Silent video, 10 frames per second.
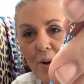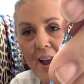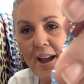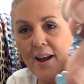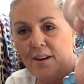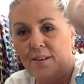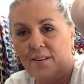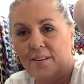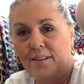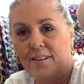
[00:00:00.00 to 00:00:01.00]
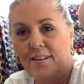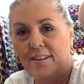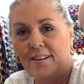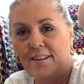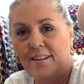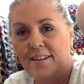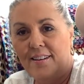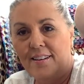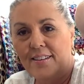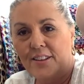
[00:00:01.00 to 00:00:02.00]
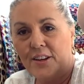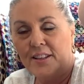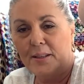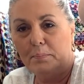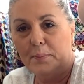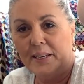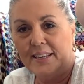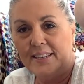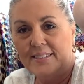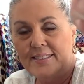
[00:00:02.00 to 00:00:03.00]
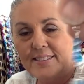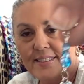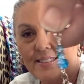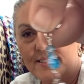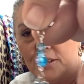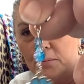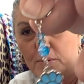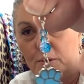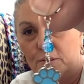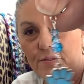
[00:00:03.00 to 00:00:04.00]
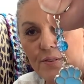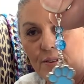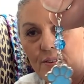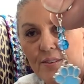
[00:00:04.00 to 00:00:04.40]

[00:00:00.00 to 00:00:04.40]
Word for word: Wow. Look at the beads. They're beautiful.